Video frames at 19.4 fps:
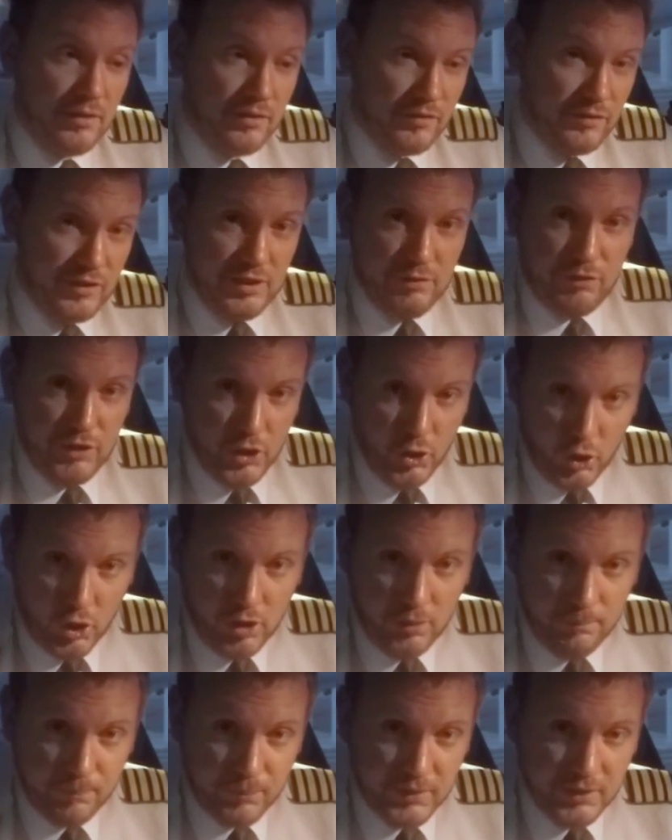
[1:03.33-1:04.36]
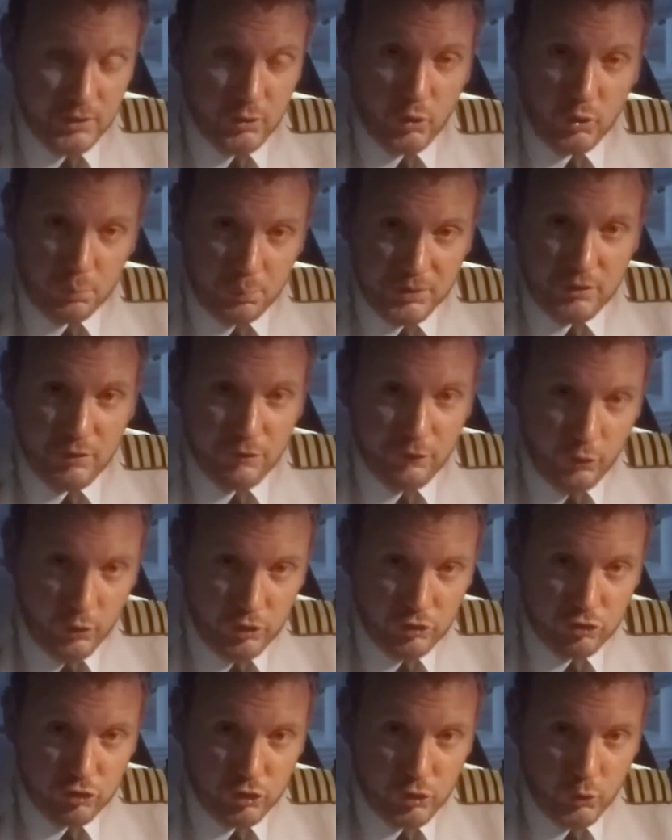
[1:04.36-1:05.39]
CVR, the cockpit
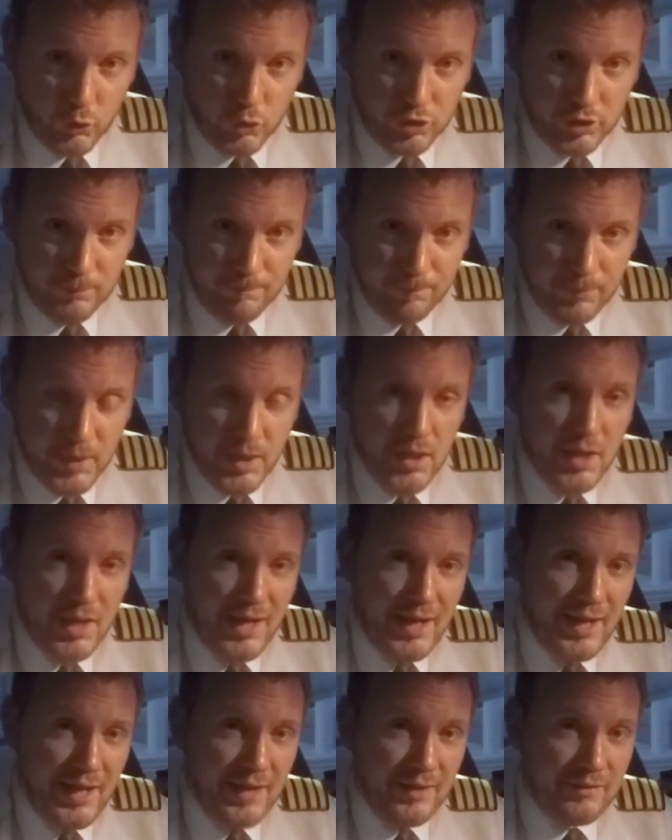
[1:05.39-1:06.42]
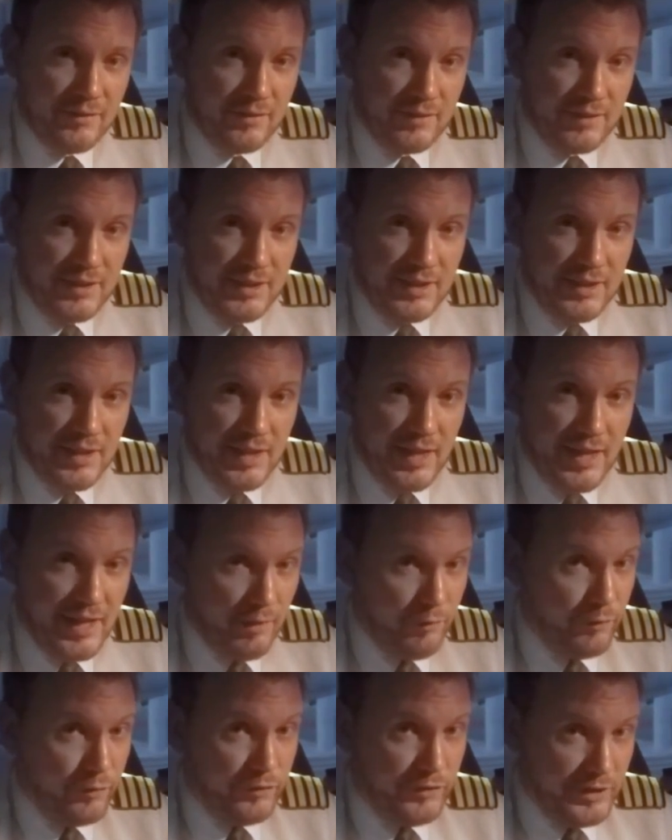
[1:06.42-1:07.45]
voice recorder, and the
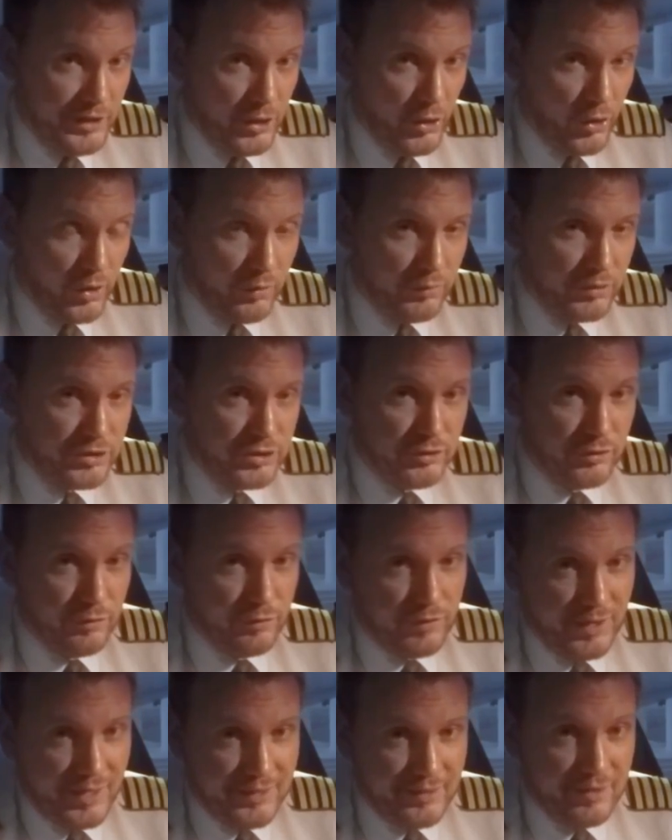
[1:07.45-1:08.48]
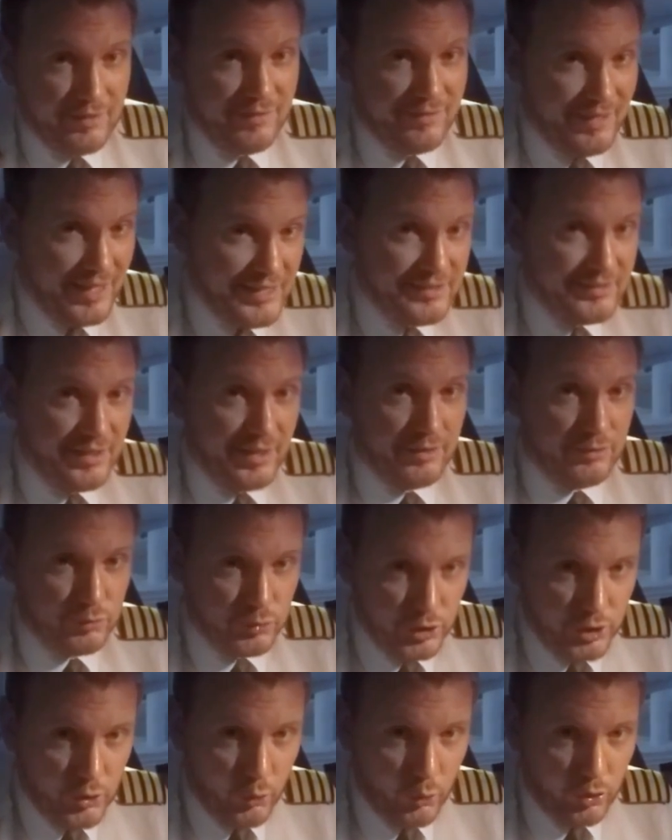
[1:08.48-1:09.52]
FDR, which is a flight data
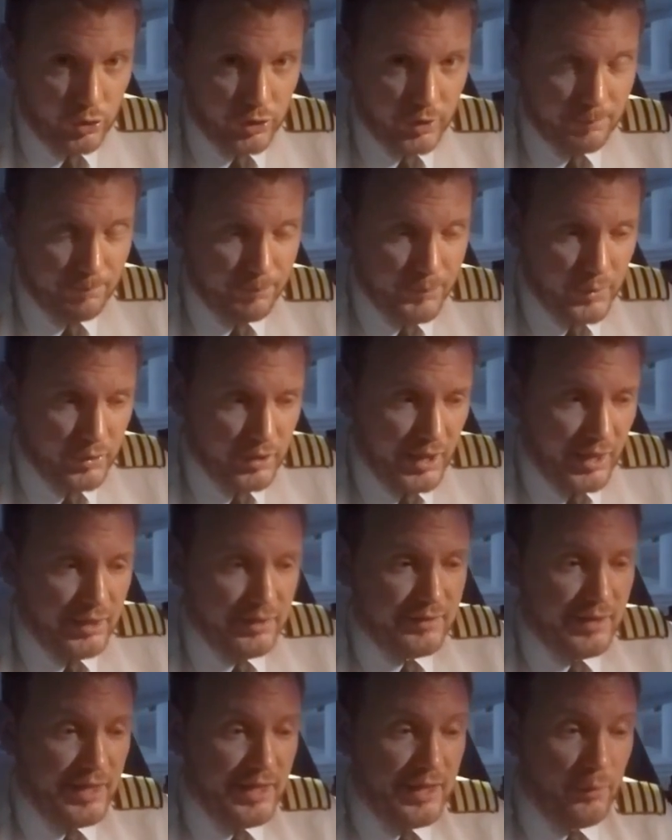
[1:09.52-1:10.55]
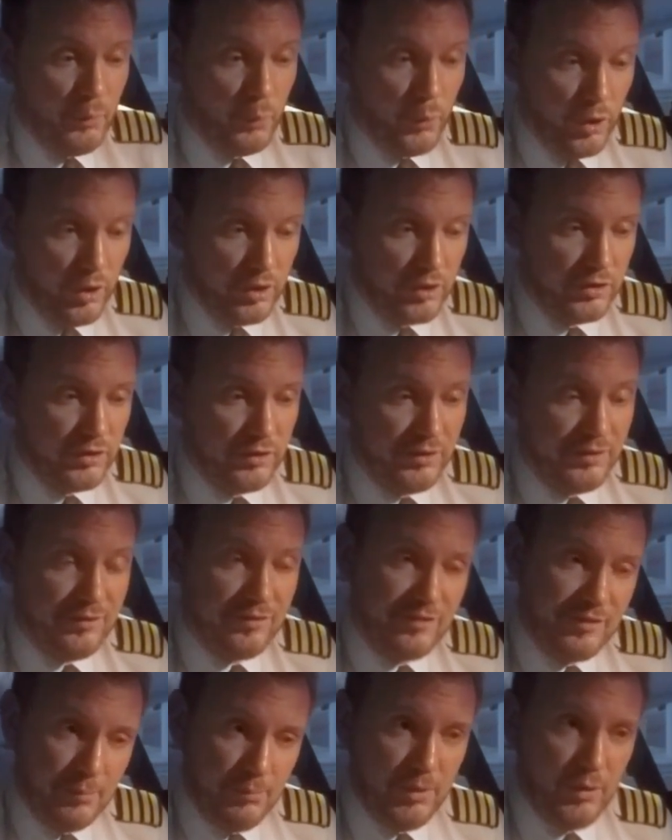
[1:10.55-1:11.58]
recorder. Okay, they work in
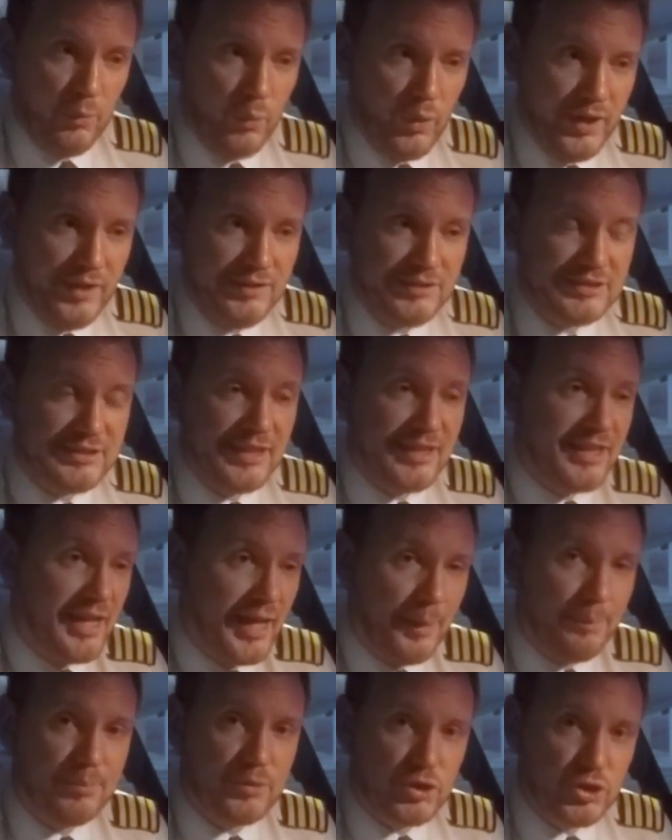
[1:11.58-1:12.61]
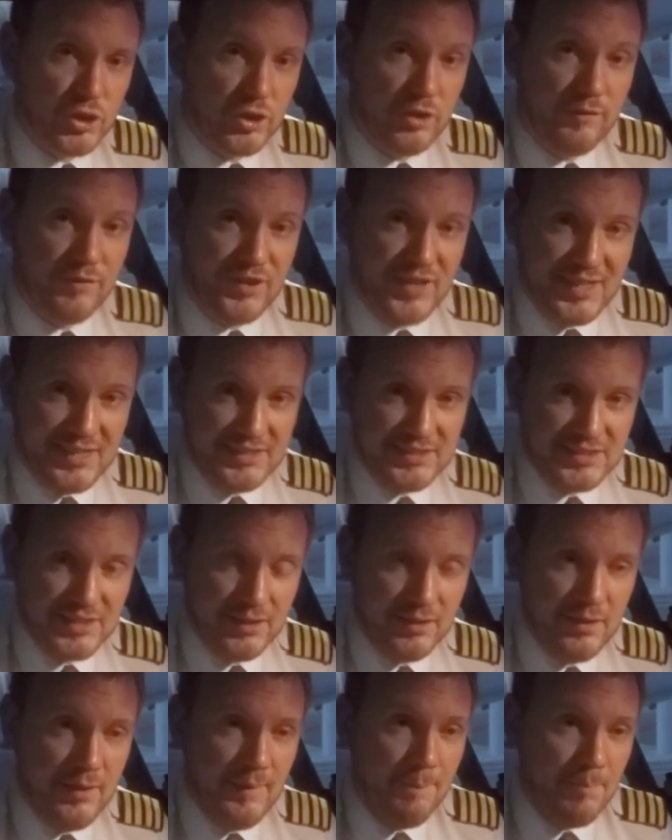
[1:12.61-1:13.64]
similar ways. They capture
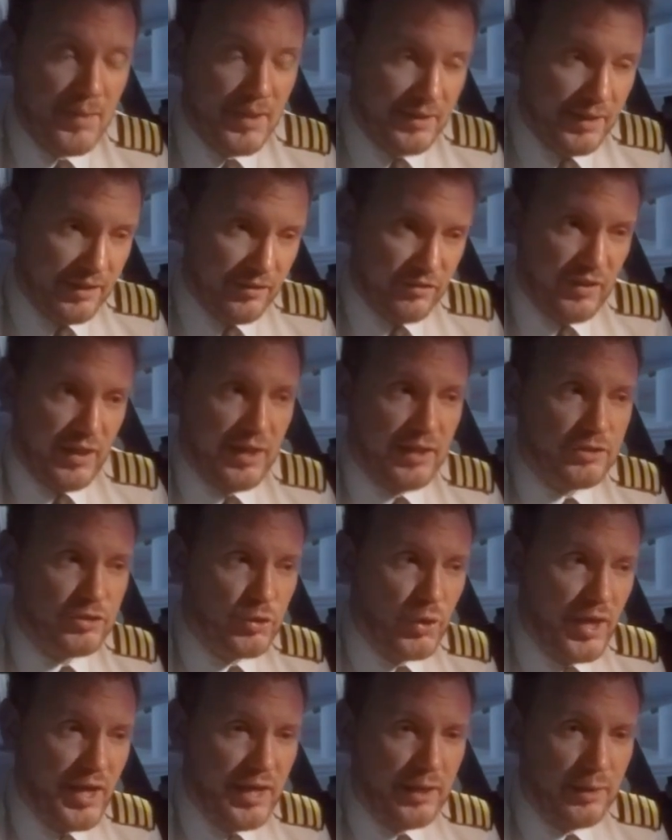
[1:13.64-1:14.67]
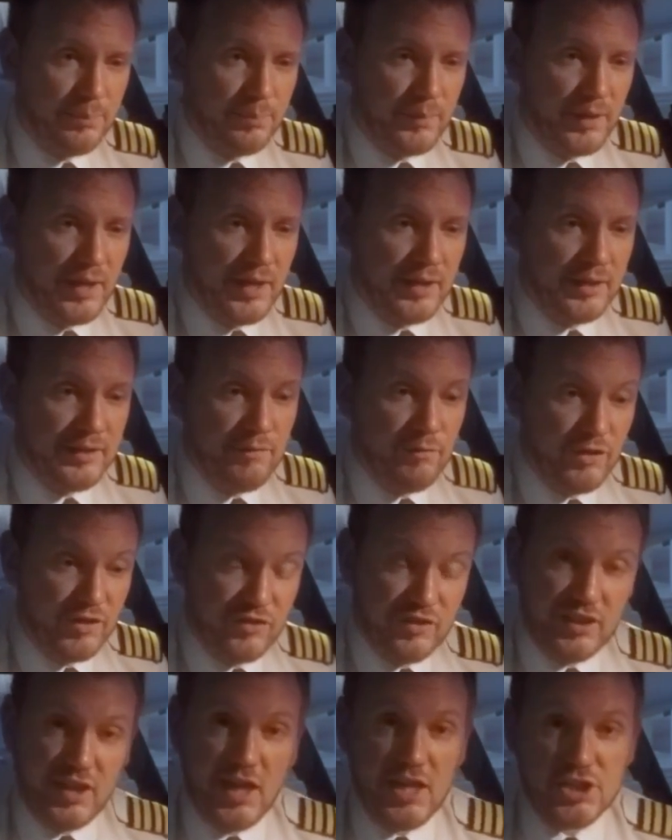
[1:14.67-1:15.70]
data that is there to help an
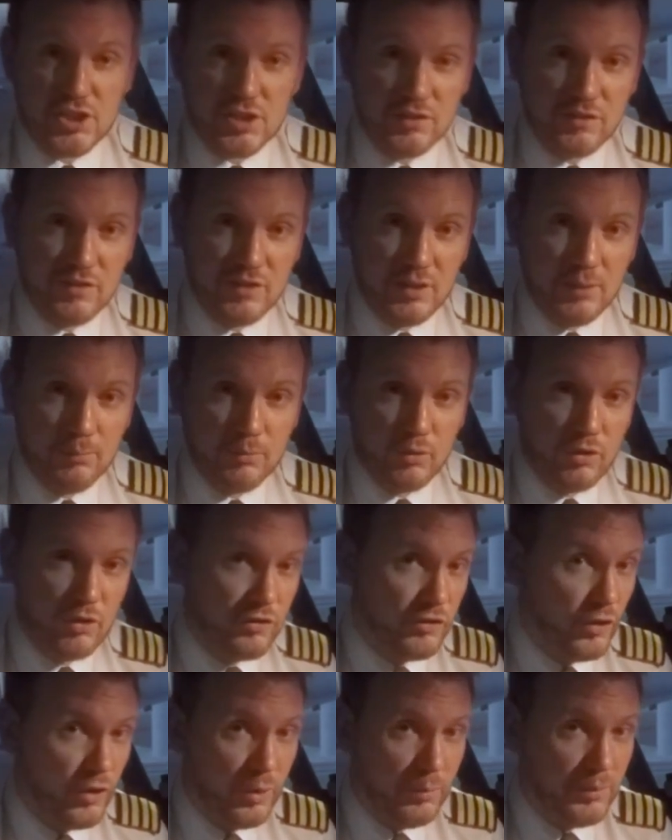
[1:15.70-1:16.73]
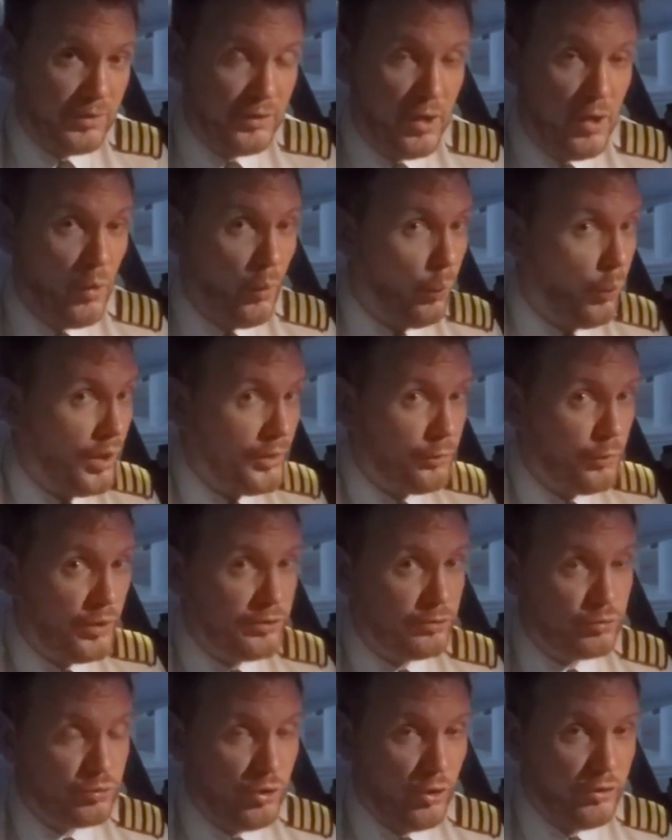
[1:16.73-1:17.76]
investigation team to determine what
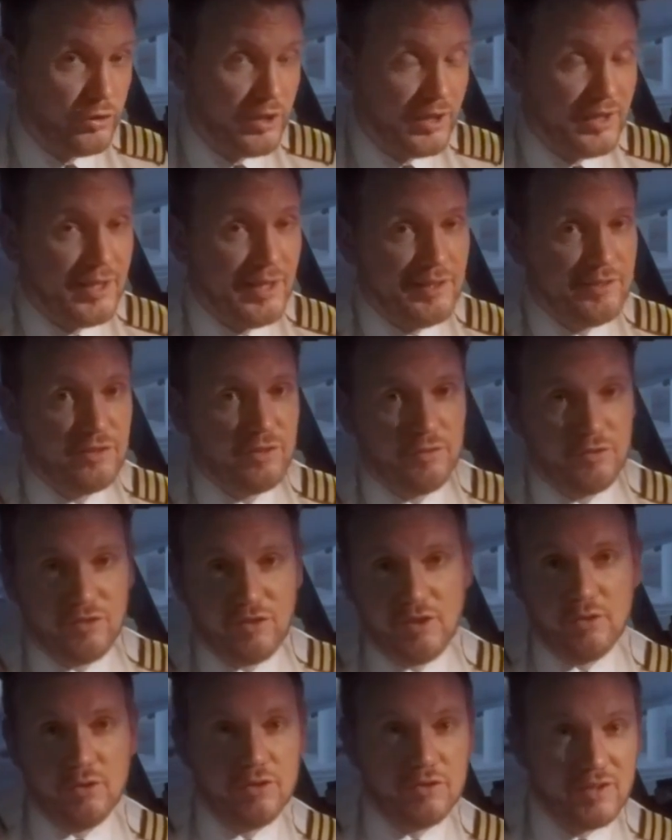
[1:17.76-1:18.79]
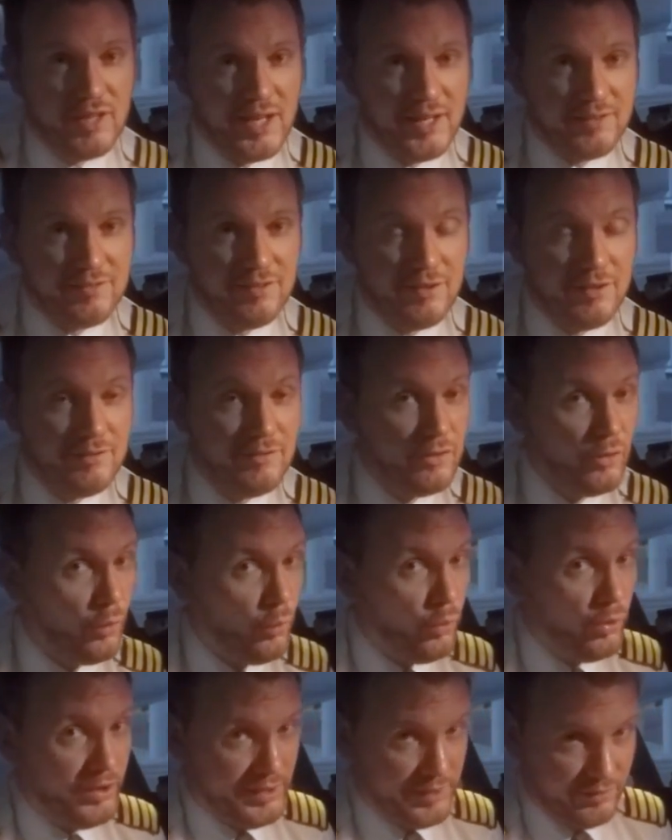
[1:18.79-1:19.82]
went wrong in case of a serious accident
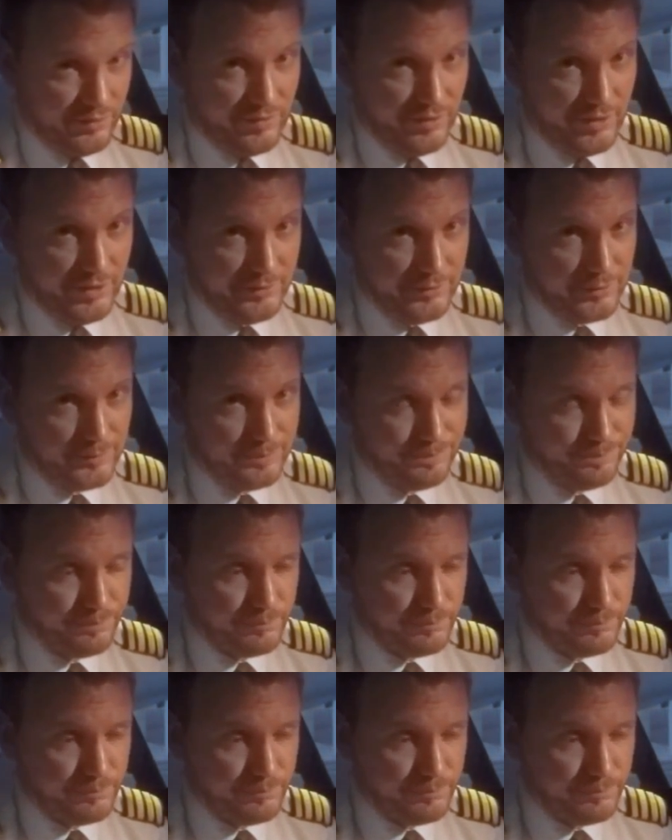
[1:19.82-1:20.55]
or incident.